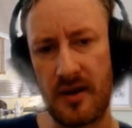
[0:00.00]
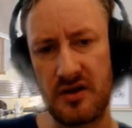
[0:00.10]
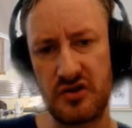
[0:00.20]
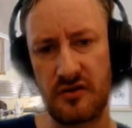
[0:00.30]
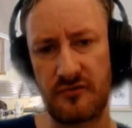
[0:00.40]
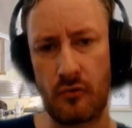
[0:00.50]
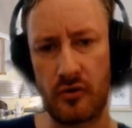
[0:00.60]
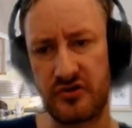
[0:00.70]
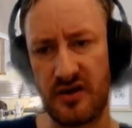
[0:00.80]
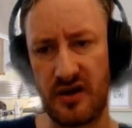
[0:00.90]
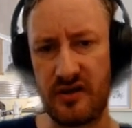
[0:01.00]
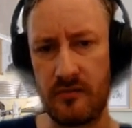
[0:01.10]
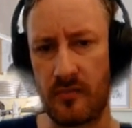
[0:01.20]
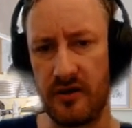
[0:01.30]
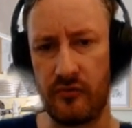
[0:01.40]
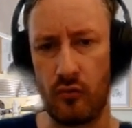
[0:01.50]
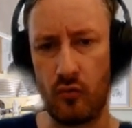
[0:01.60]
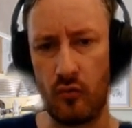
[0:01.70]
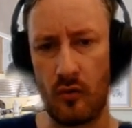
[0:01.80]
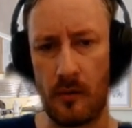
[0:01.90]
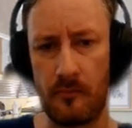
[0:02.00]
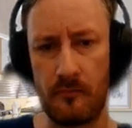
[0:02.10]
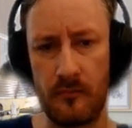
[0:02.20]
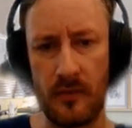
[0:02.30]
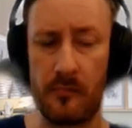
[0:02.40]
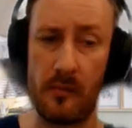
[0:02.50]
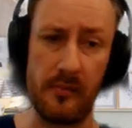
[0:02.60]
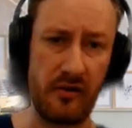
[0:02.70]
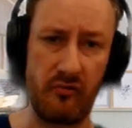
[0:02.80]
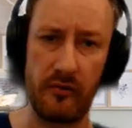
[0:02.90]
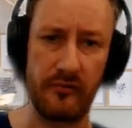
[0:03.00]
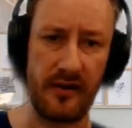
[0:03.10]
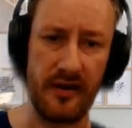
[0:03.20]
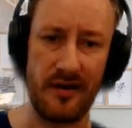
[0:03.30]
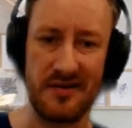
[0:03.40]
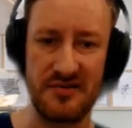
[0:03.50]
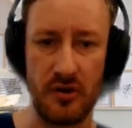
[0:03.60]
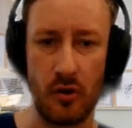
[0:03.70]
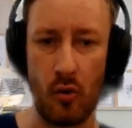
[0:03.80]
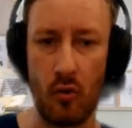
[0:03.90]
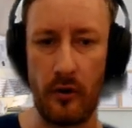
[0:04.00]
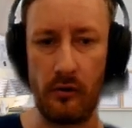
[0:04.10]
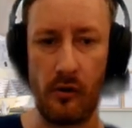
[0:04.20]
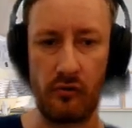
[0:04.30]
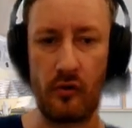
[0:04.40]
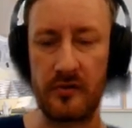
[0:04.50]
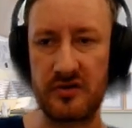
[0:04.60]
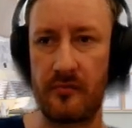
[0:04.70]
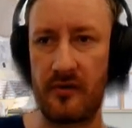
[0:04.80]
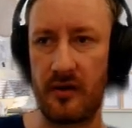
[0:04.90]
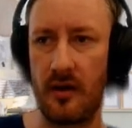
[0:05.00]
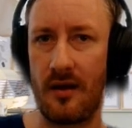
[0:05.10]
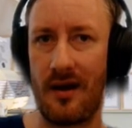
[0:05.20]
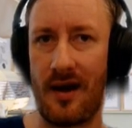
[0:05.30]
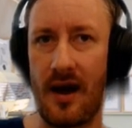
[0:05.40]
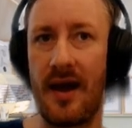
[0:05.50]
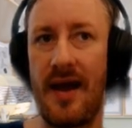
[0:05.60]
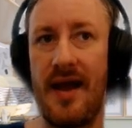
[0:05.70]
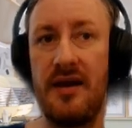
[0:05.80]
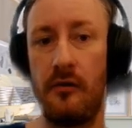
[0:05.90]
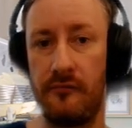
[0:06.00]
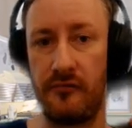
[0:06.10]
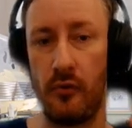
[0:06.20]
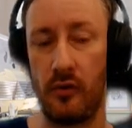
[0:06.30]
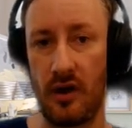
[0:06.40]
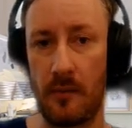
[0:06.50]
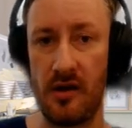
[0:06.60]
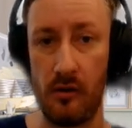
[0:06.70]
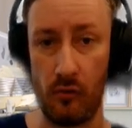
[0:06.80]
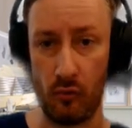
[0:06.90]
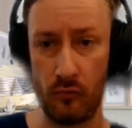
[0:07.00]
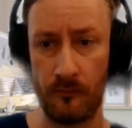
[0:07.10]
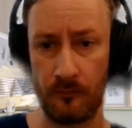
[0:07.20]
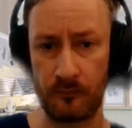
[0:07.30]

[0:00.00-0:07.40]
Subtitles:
mentioned, of course, that a team might do a public round, like an ICO or a lock drop or something, ahead of doing a PLO.